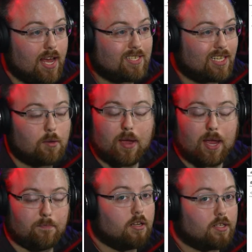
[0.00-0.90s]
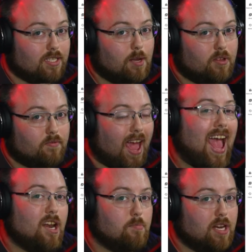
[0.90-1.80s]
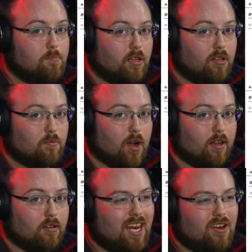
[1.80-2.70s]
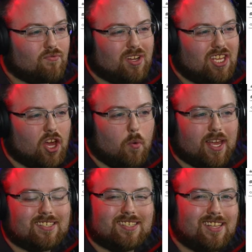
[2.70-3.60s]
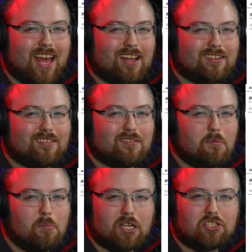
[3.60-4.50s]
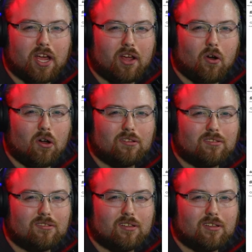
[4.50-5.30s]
as clickbait in a deceptive and manipulative way. I didn't really go into that much at all,